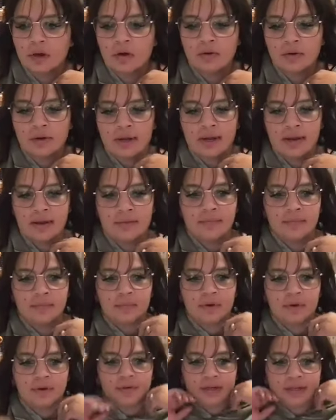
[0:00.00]
Okay,
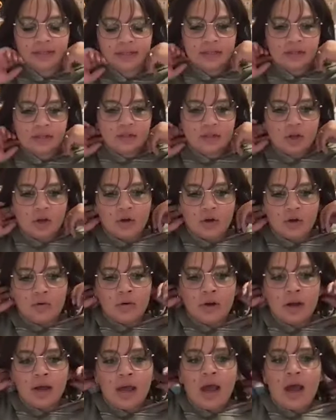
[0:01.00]
perfect.
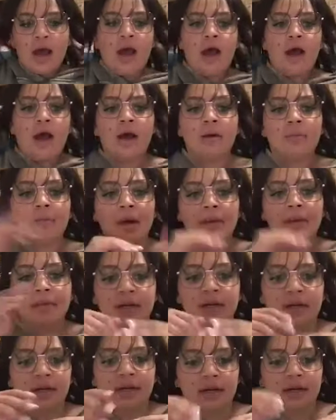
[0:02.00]
So um, I'm
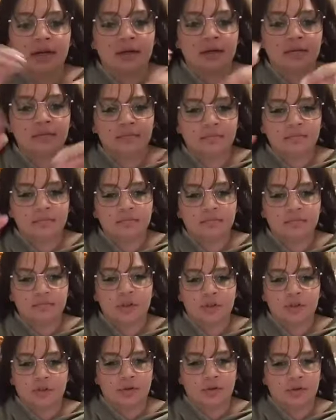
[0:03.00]
going to kind of,
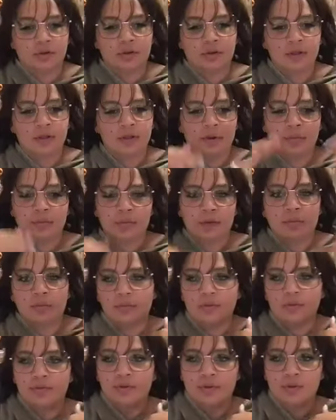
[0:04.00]
y'all don't know this, but I'm going to
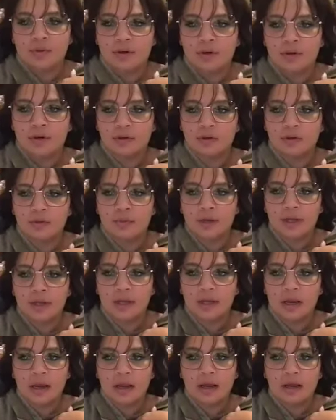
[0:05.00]
move this around a little
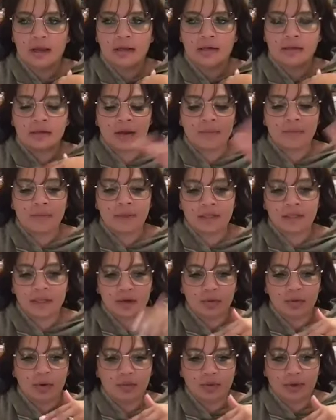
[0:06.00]
bit and I'm going to
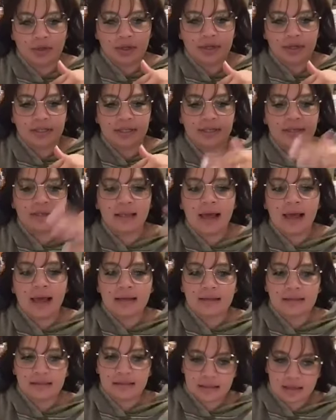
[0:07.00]
take what we're going to say
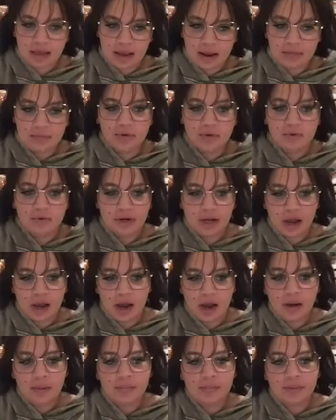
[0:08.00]
last and move it
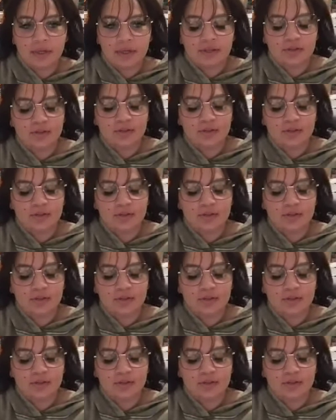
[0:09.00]
up